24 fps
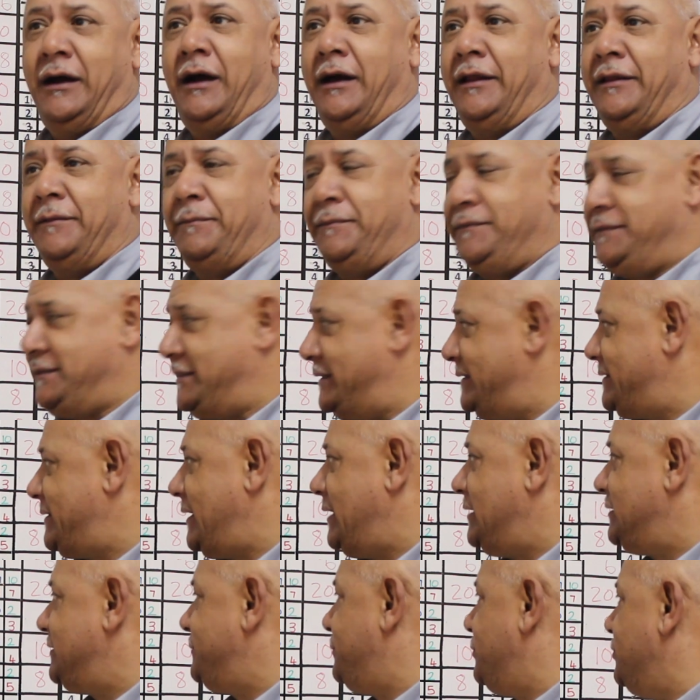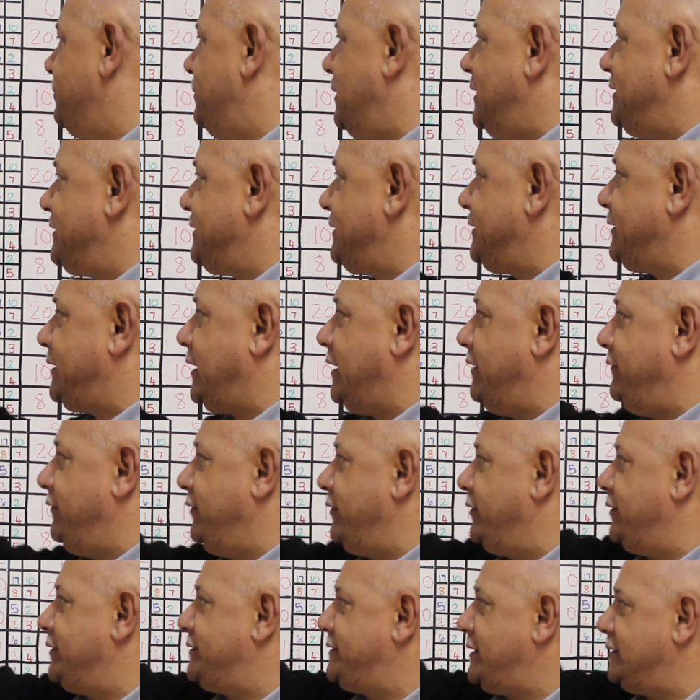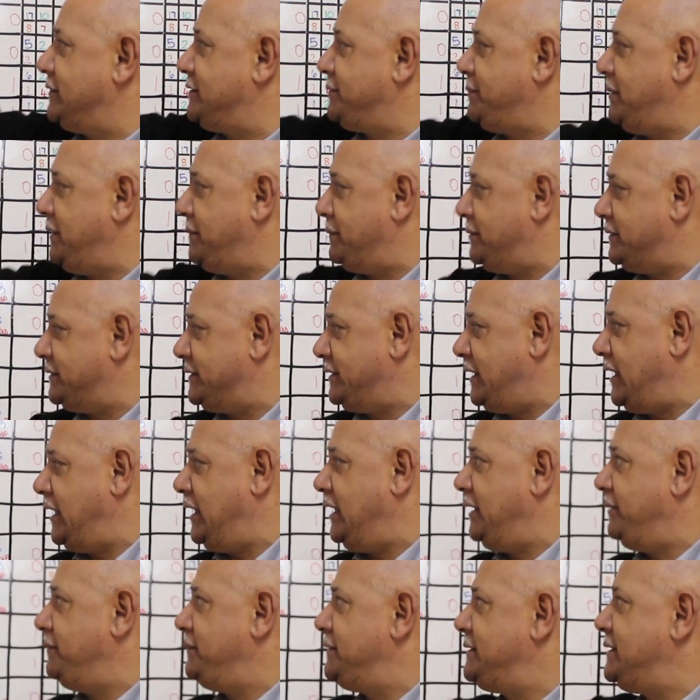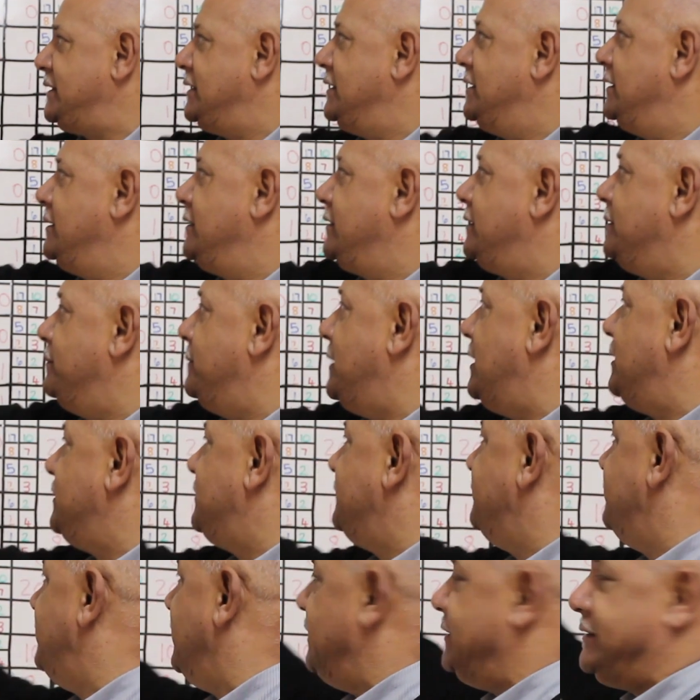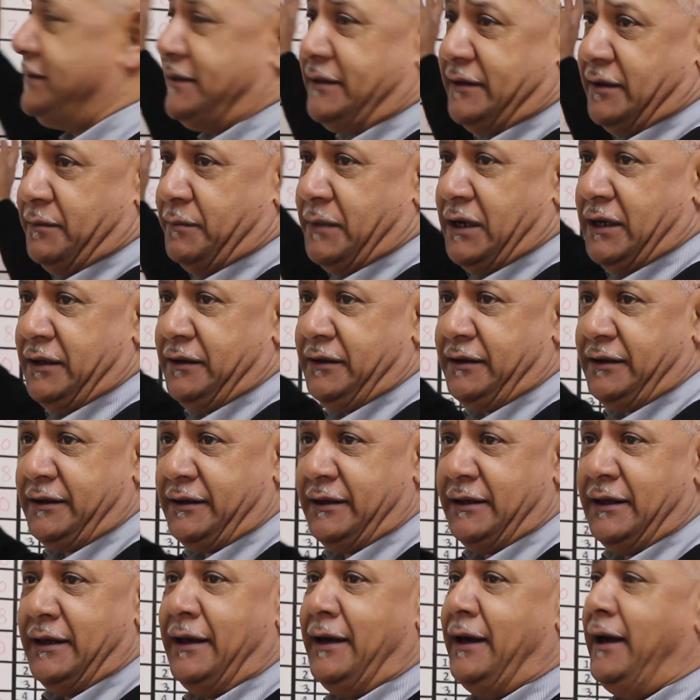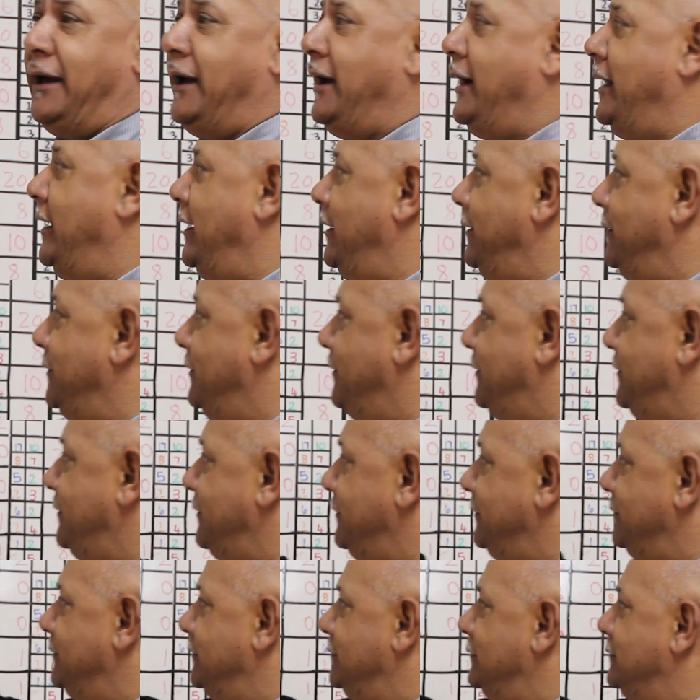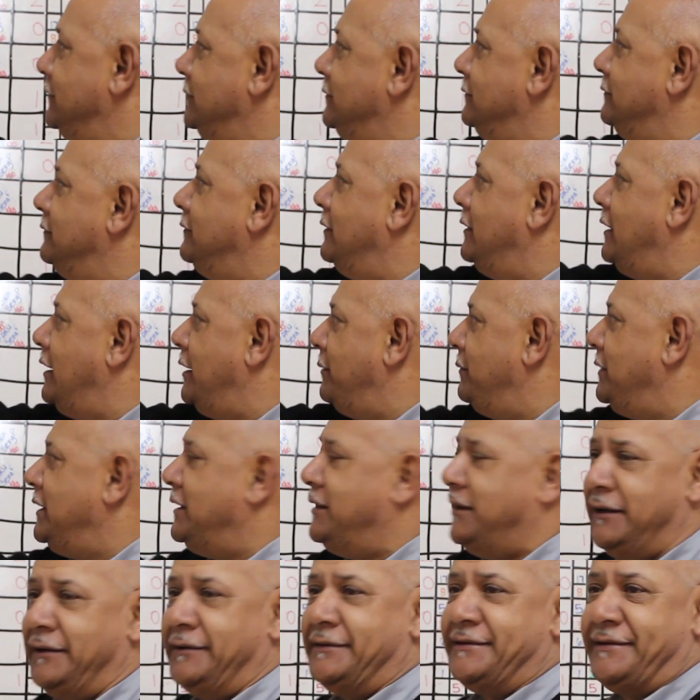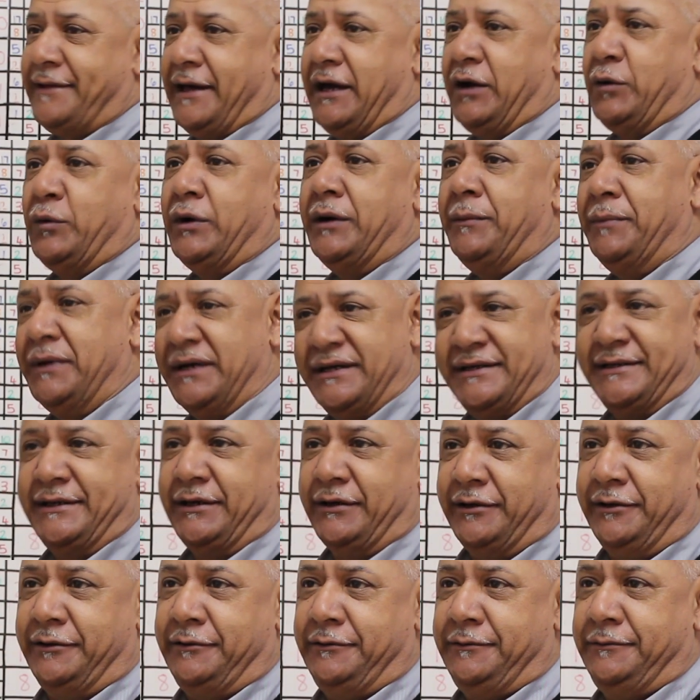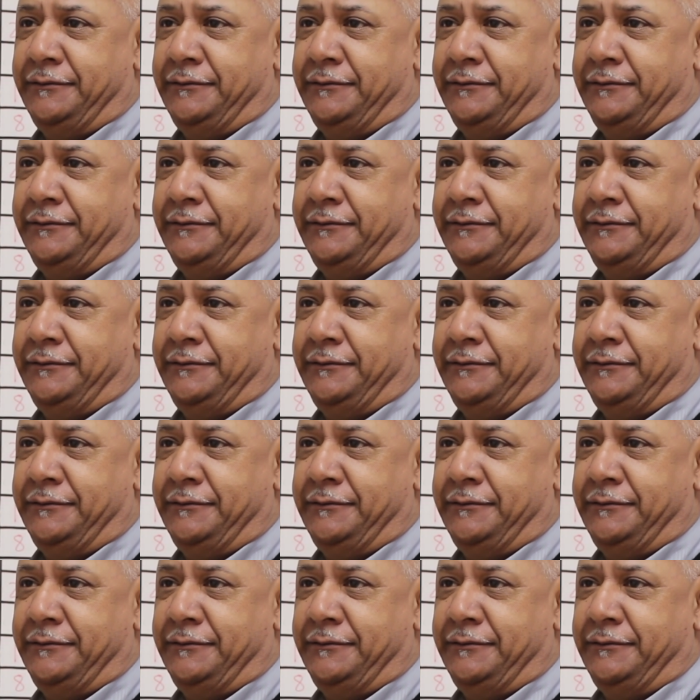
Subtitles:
And the sales board basically gave you the salespeople's names, the amount of days in the month, and how many deals they were busy on.